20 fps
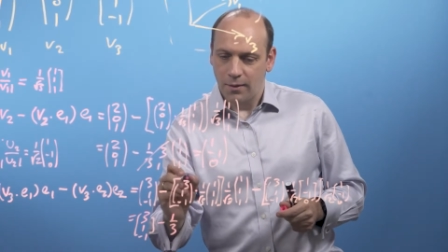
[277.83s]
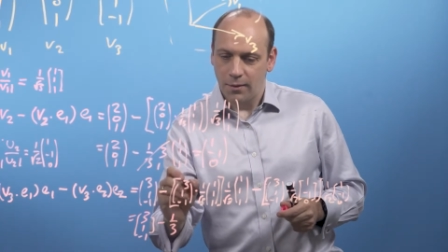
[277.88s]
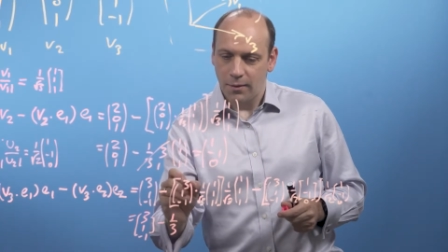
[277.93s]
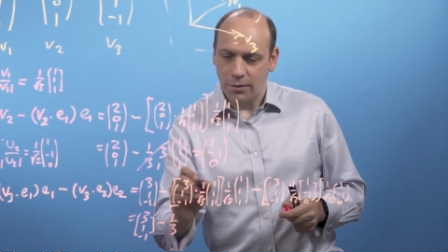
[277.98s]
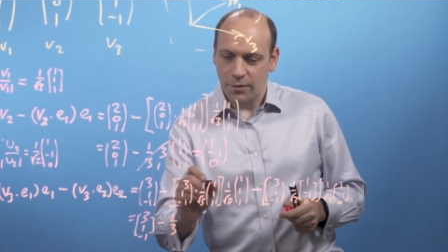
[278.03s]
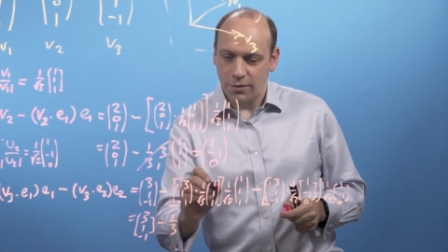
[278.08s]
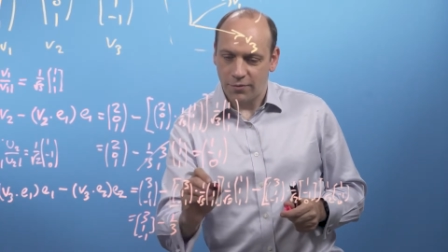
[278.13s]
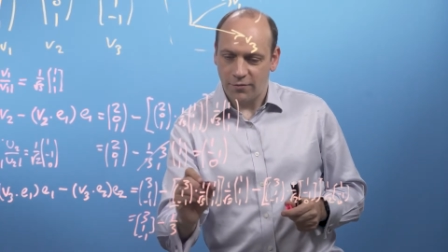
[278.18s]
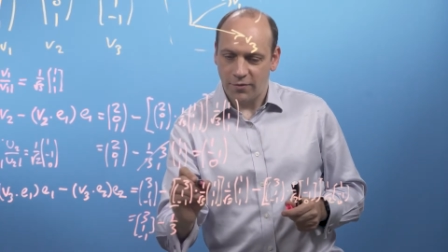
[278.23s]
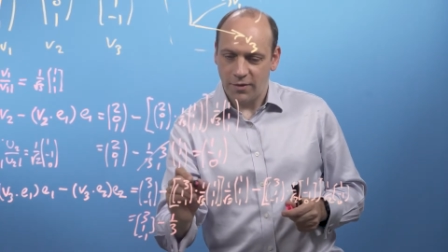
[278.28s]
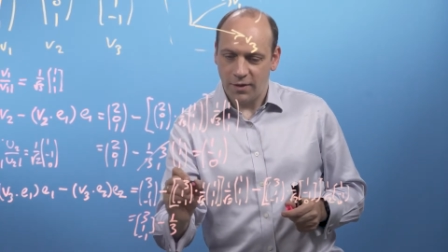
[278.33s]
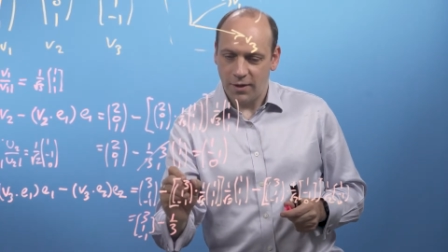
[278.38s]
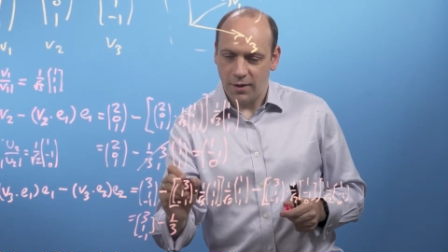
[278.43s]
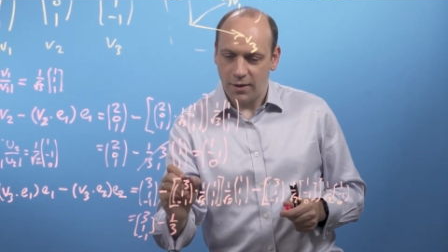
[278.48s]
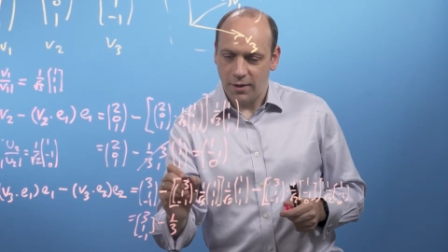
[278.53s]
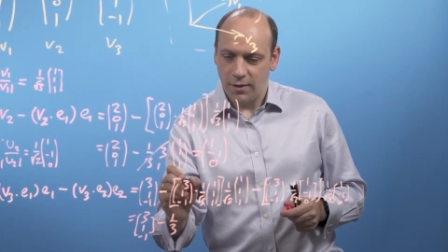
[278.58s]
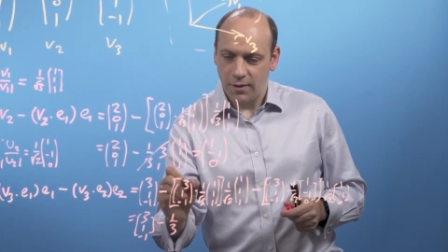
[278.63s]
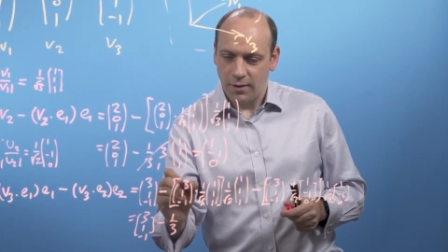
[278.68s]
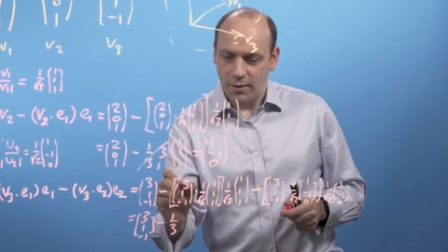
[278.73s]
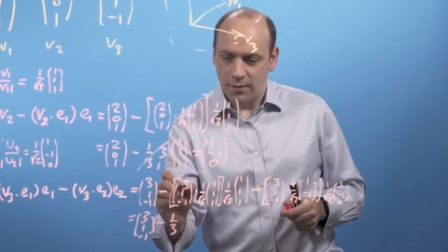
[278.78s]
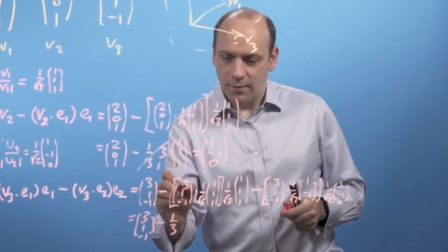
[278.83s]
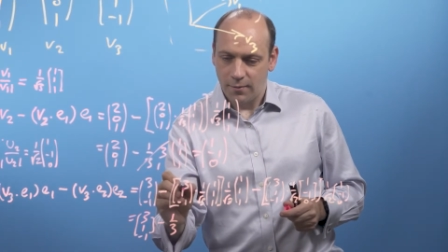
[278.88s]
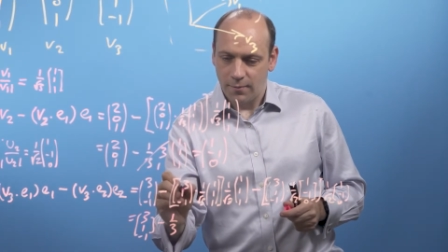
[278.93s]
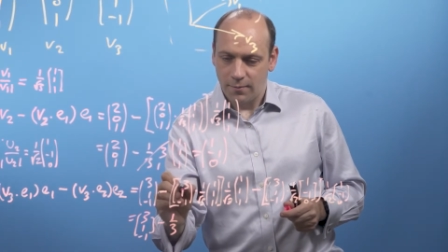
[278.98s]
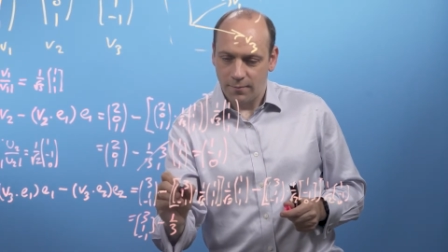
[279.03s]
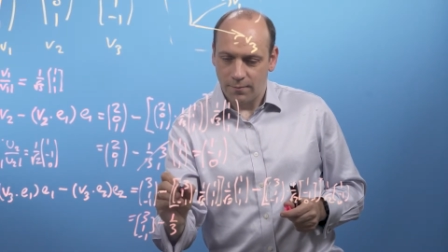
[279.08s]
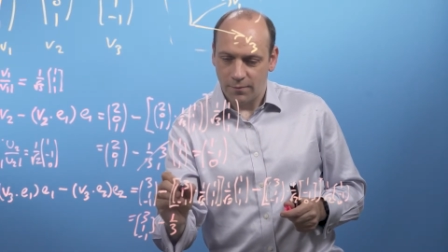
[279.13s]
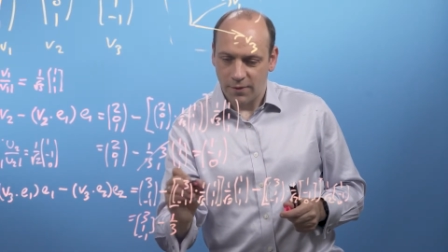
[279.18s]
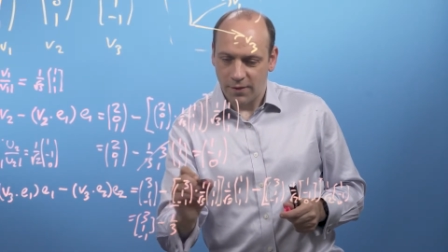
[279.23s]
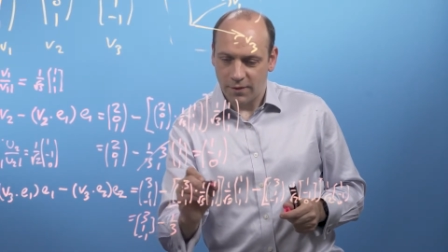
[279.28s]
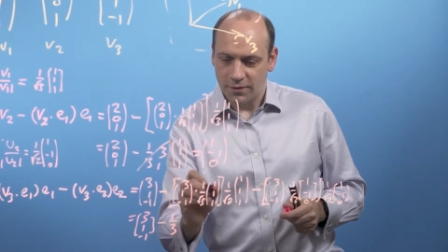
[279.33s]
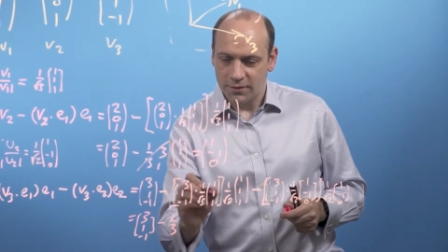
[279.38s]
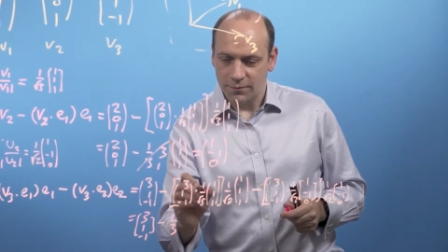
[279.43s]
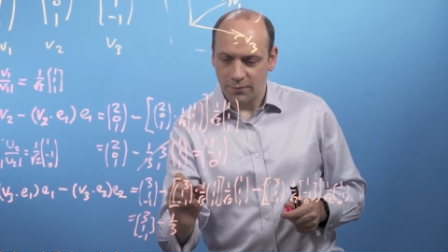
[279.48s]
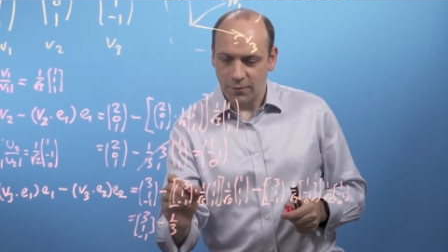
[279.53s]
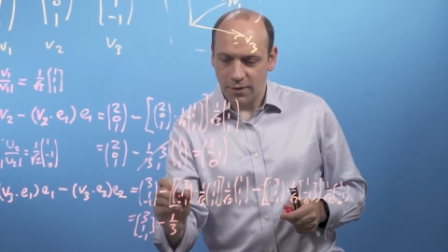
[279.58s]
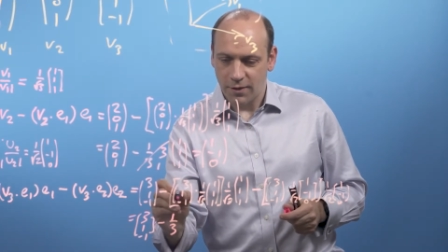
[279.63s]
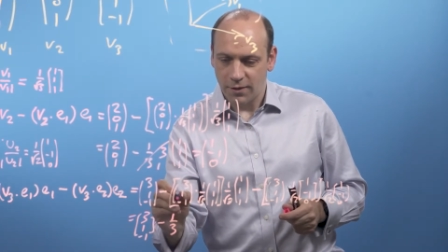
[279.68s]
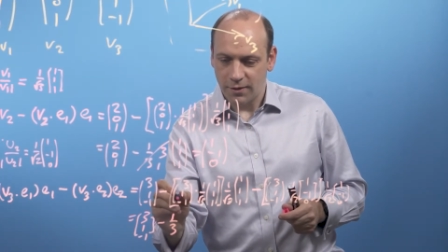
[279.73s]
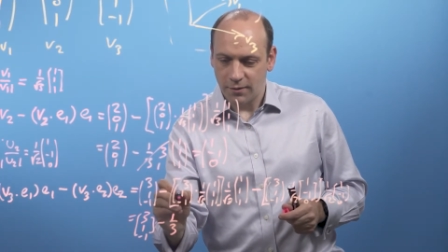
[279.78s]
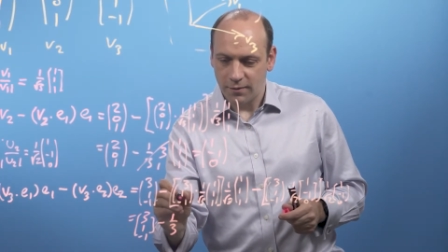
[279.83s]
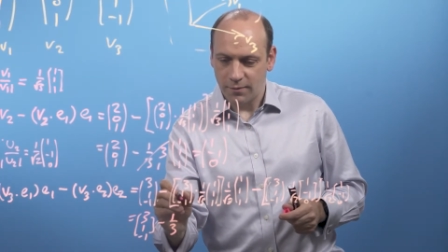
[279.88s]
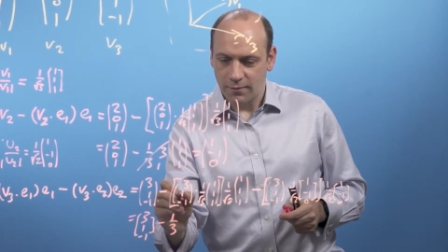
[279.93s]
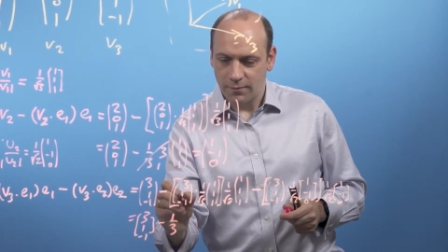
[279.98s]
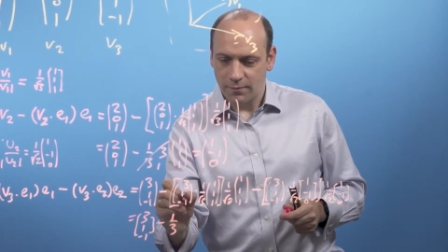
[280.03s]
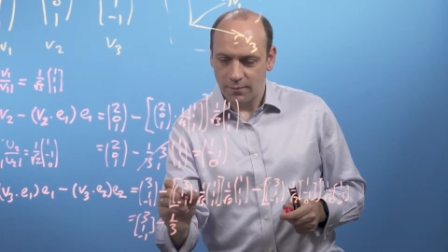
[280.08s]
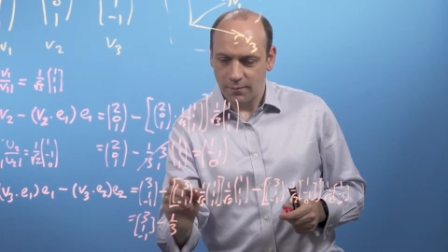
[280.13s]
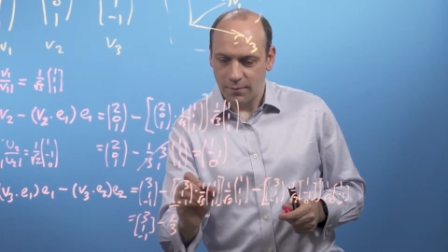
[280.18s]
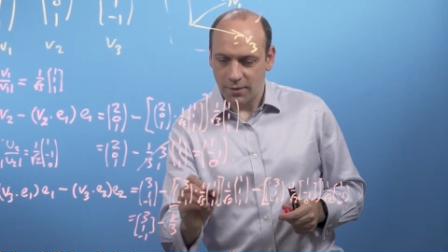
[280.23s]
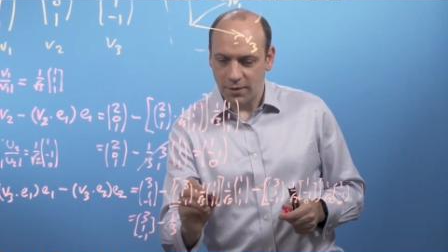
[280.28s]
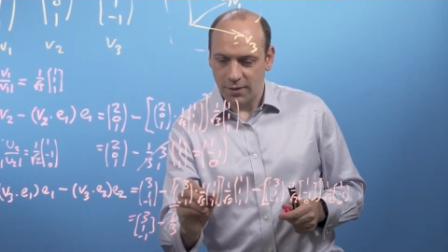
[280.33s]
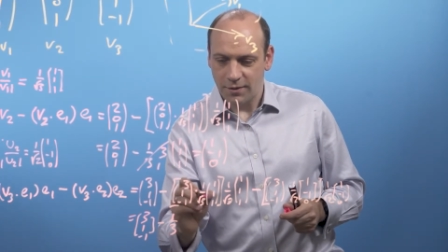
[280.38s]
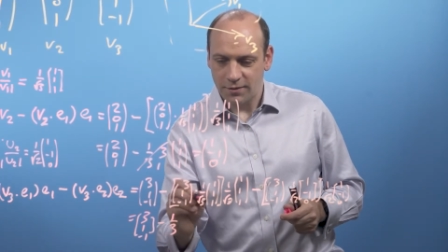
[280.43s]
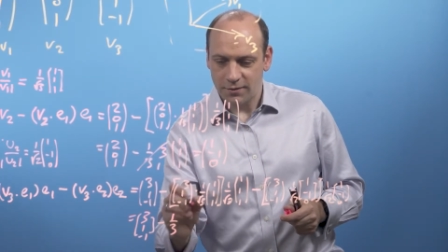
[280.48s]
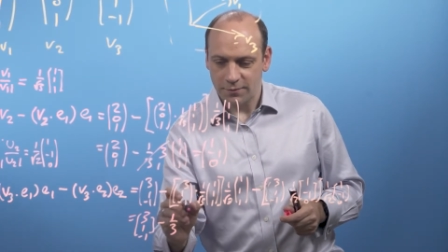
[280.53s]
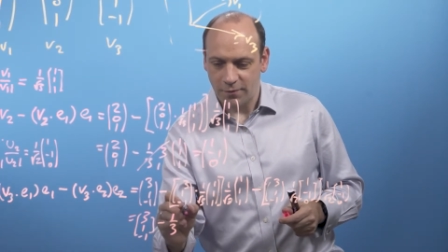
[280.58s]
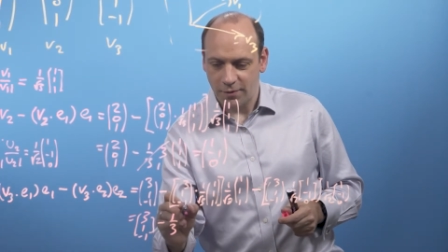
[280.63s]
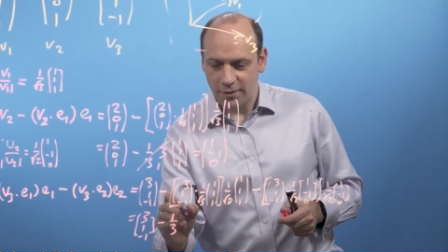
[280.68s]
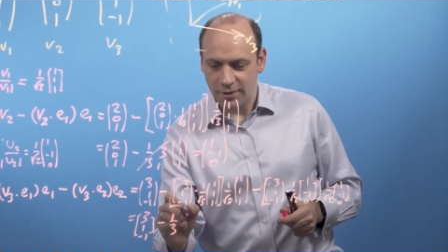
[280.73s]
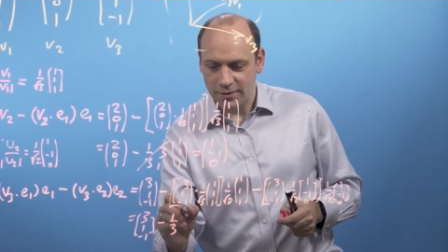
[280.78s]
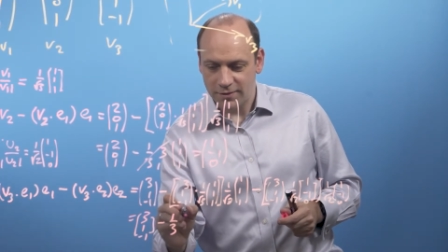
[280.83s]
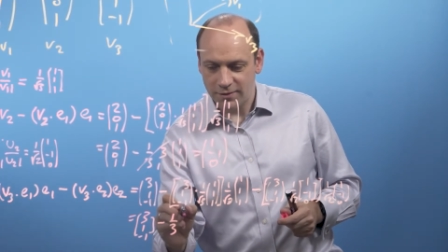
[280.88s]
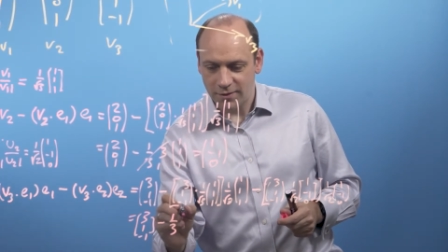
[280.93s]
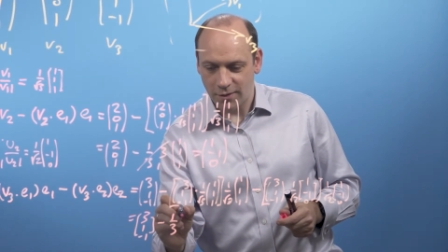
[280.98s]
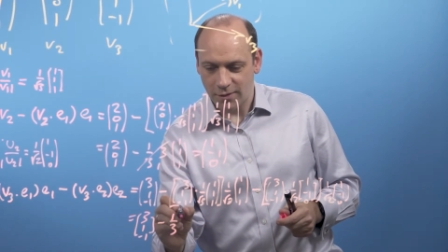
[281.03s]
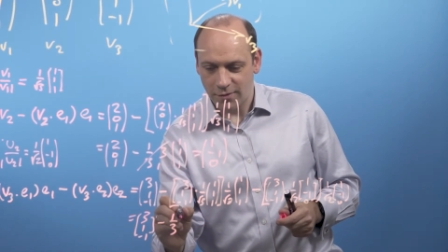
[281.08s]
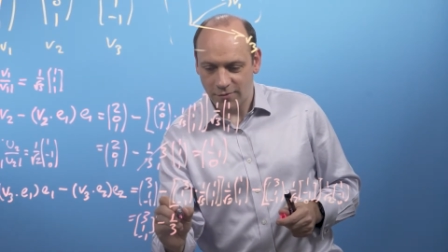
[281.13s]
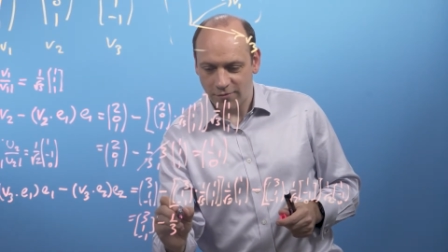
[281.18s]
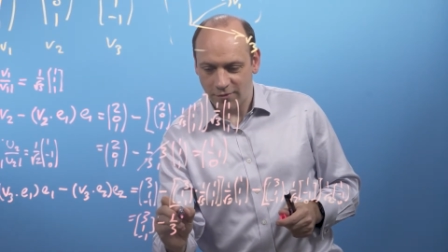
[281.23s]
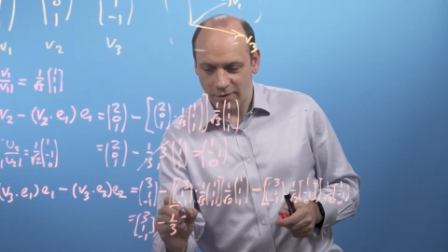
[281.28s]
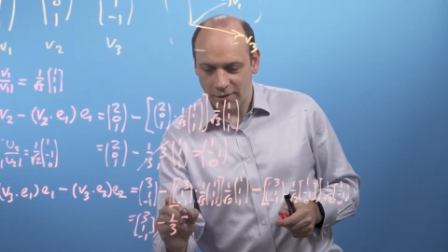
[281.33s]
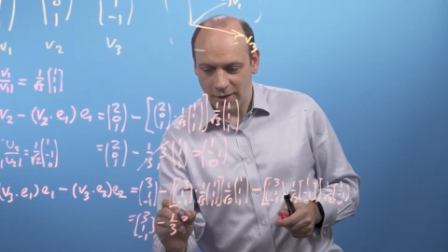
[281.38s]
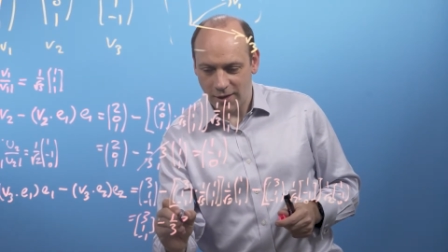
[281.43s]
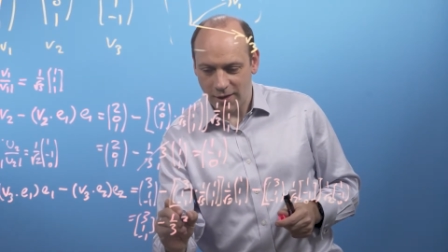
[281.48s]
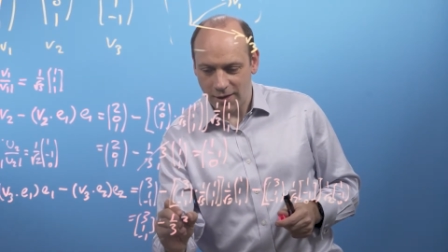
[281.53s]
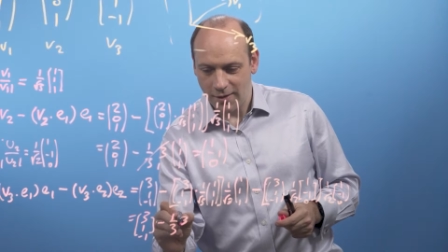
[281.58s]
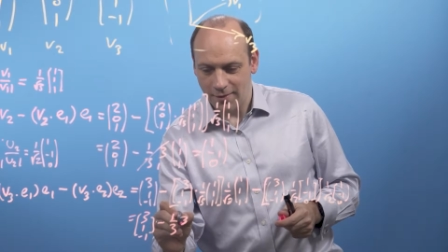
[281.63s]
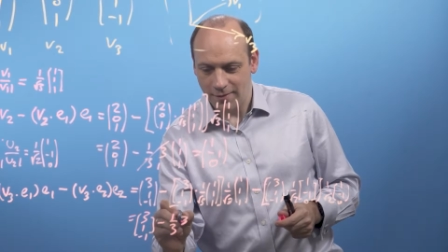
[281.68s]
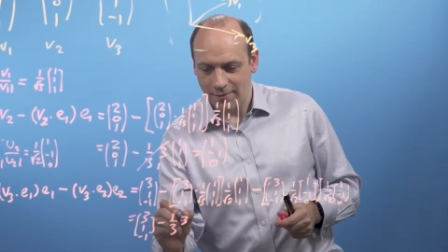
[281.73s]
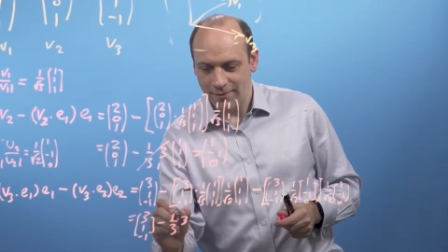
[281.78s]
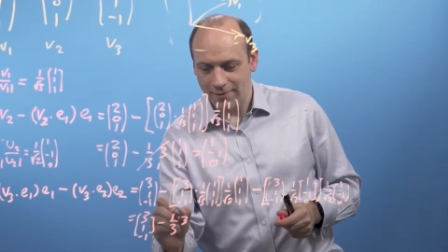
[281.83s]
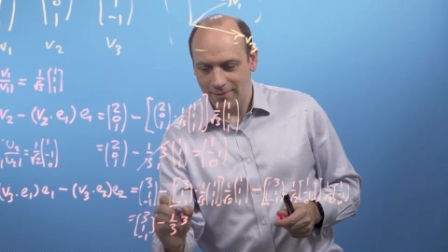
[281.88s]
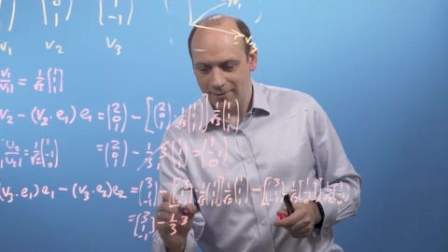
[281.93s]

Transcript: 3 plus 1 minus 1 is 3,